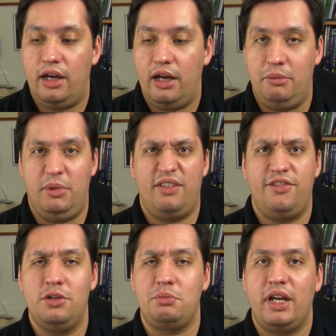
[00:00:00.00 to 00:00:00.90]
I'm a bit
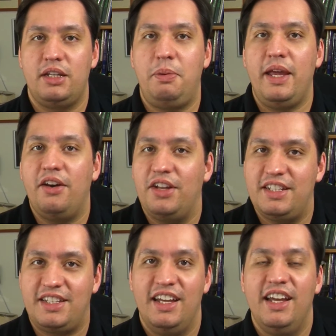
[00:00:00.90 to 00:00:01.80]
confused by it, to be
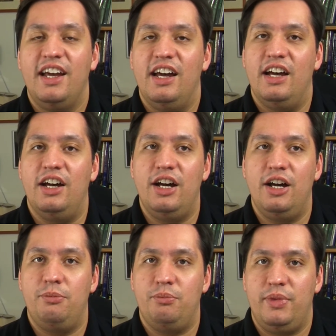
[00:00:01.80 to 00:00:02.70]
honest.
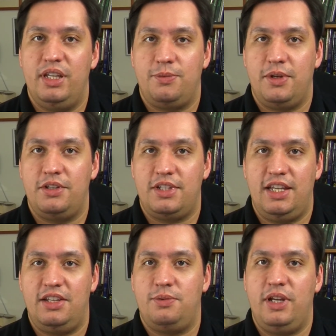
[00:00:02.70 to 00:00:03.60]
It's one of those
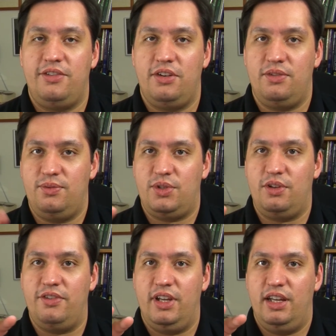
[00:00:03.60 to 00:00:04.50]
things where you've got sort
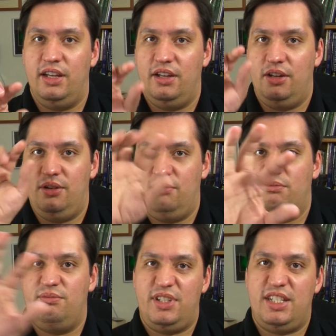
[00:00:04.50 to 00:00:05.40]
of
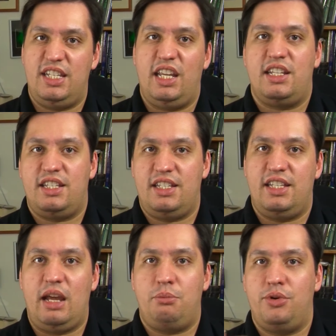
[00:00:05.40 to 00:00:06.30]
6
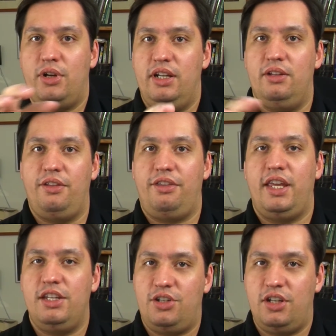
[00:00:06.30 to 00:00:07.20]
separate little
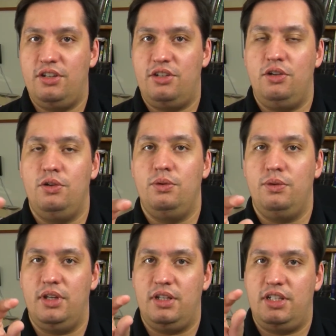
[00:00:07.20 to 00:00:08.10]
things you can do
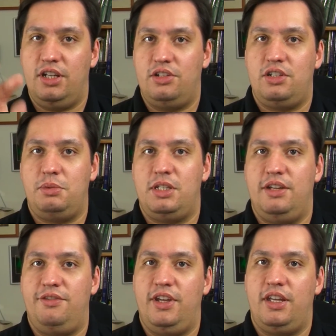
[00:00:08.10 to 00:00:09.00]
that are touch
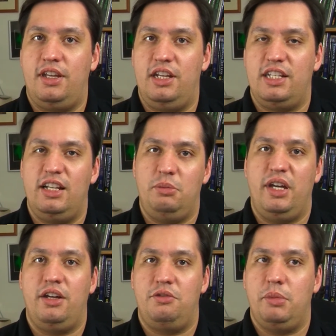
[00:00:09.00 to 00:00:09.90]
specific, and it's a little bit
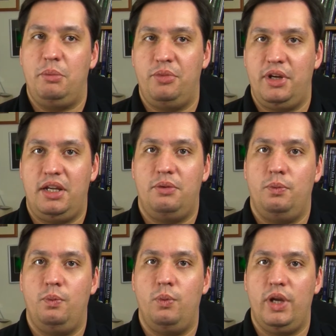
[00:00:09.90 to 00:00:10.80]
hard
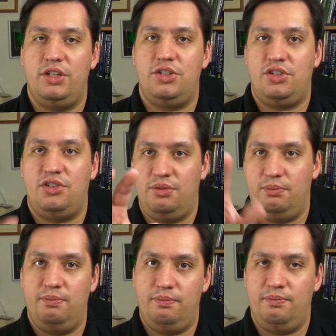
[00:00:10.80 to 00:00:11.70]
remembering which
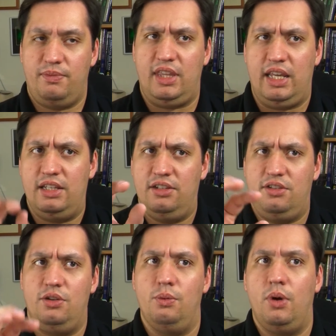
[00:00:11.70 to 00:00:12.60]
things
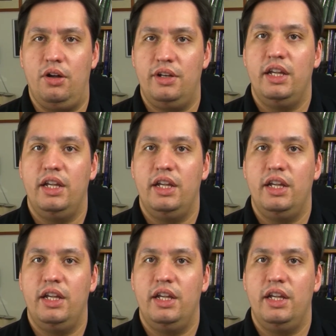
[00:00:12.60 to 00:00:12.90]
do what.